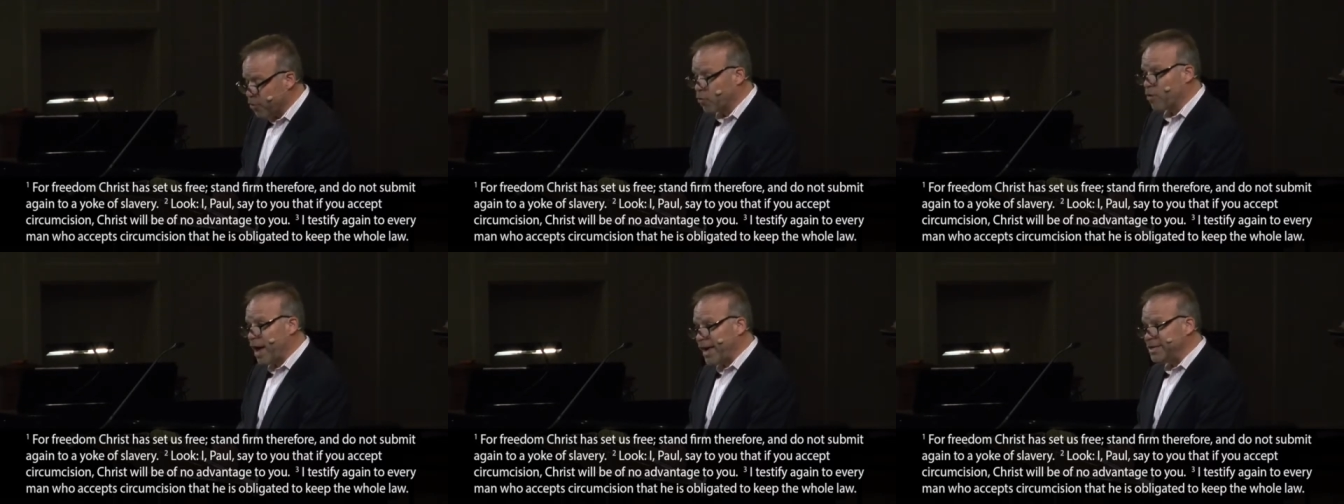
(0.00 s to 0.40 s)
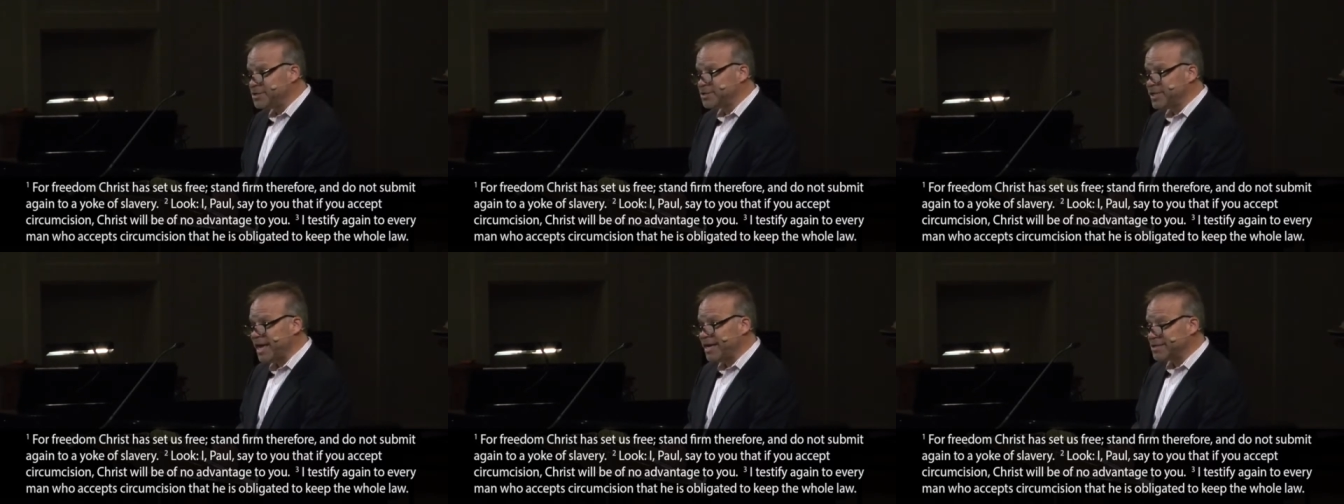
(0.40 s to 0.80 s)

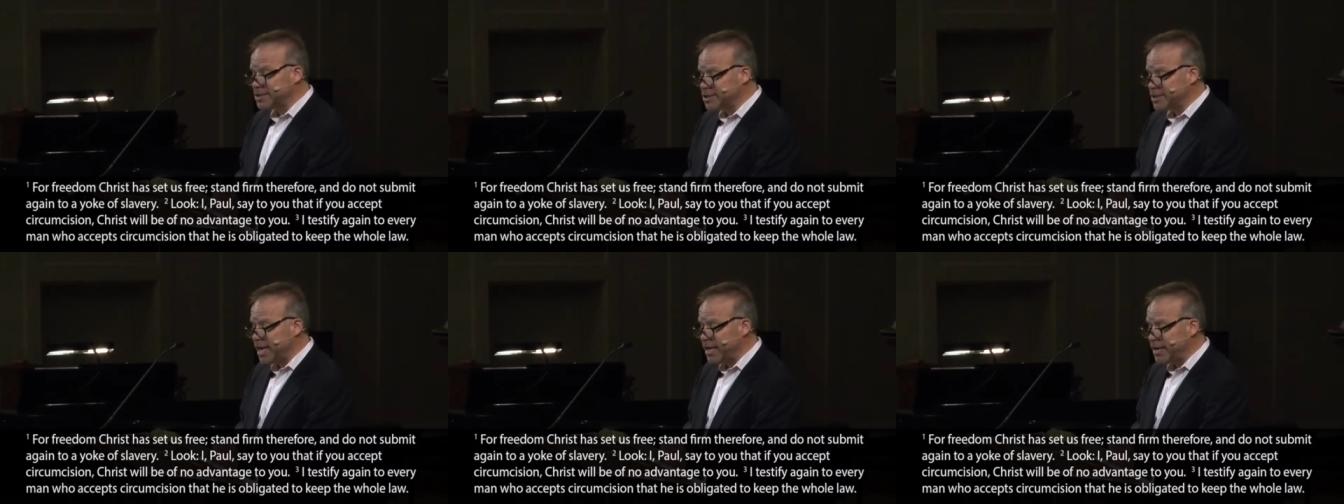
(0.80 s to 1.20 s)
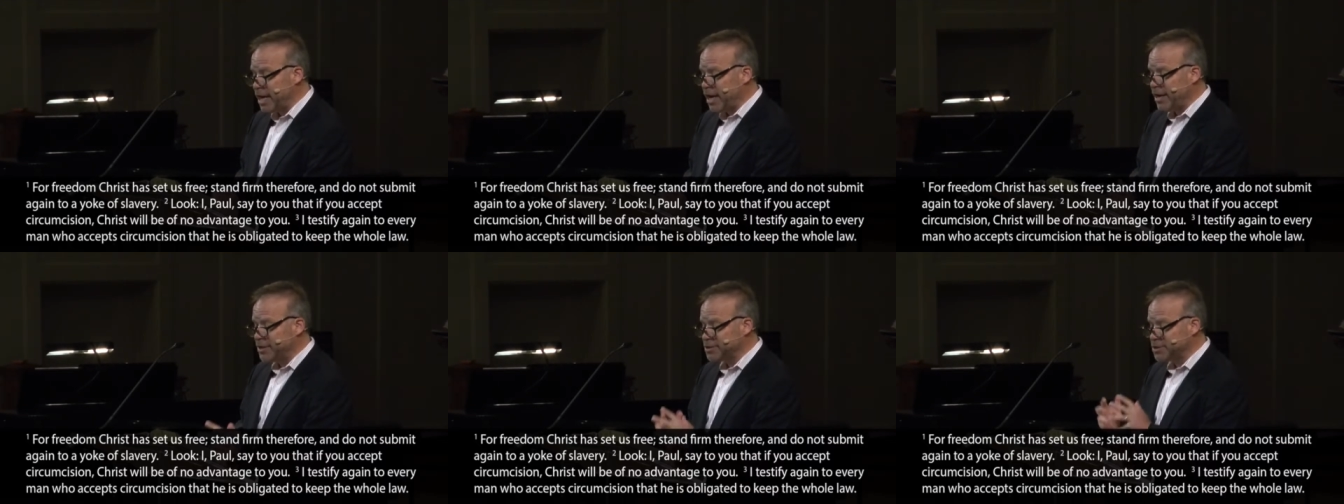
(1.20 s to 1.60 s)
Christ has set
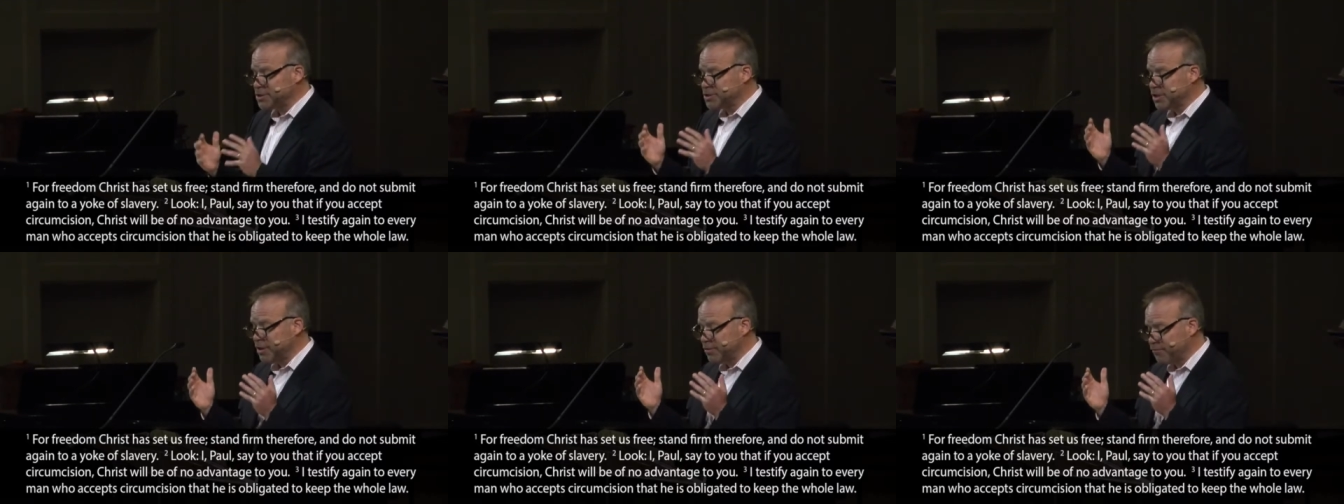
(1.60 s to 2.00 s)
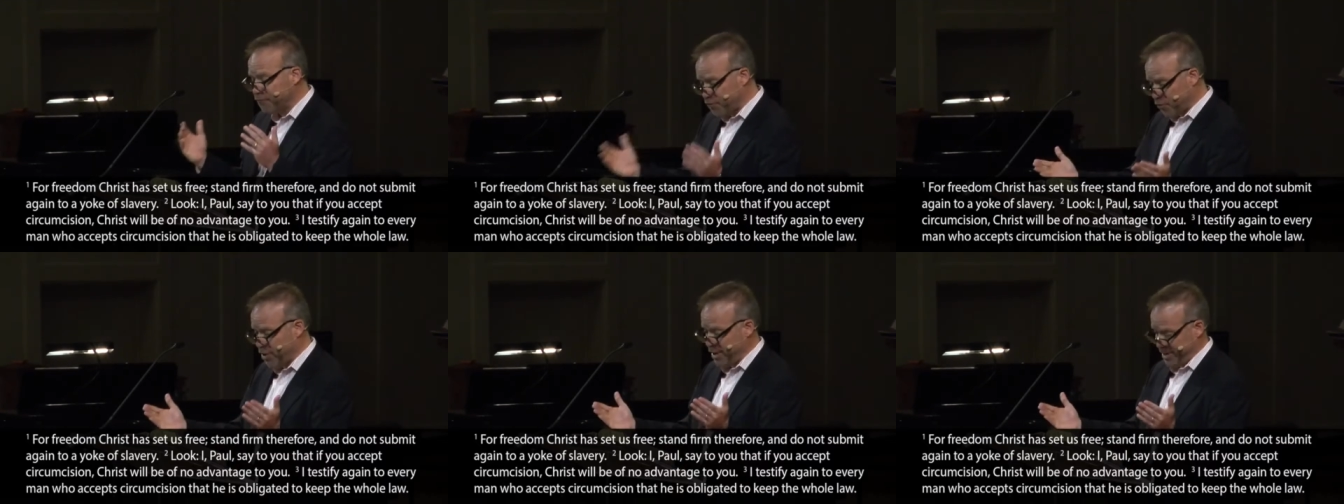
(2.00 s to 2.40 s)
us
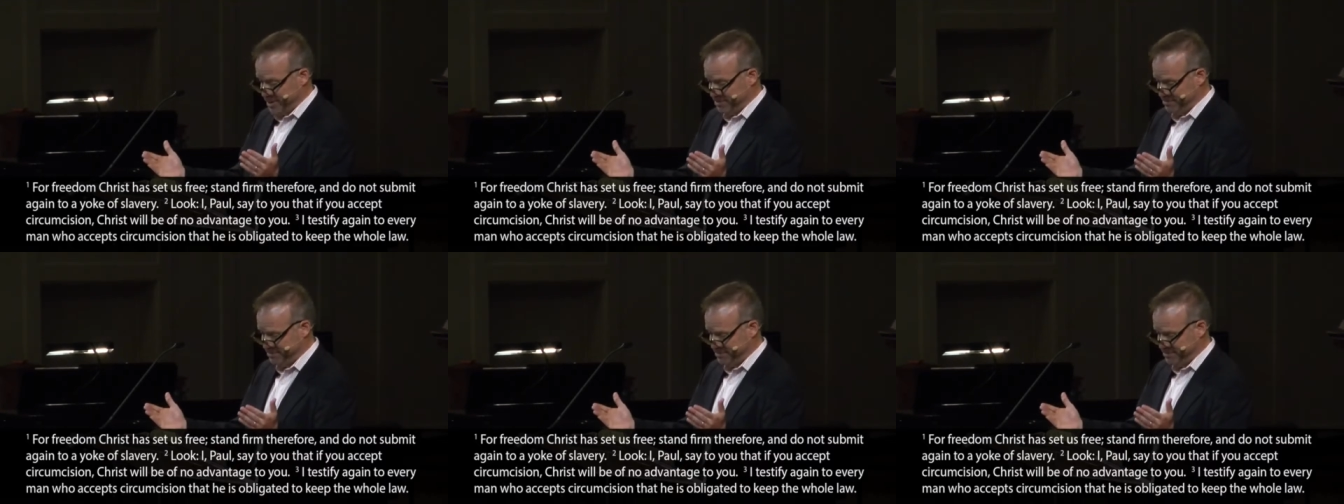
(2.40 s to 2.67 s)
free.